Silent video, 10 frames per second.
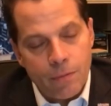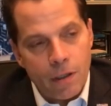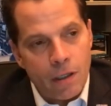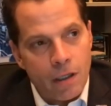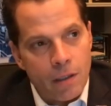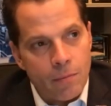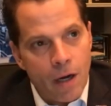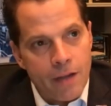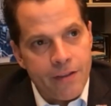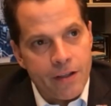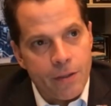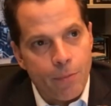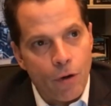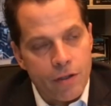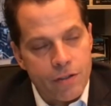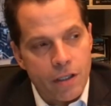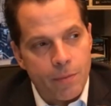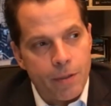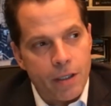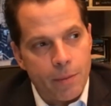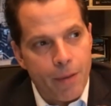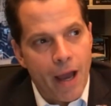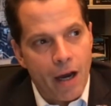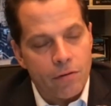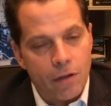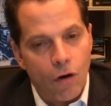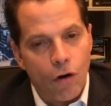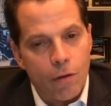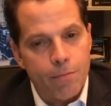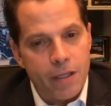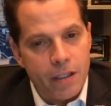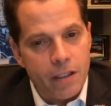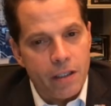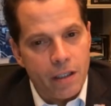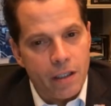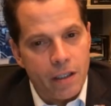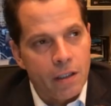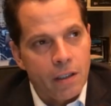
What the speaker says: I think the book is going to be about our media,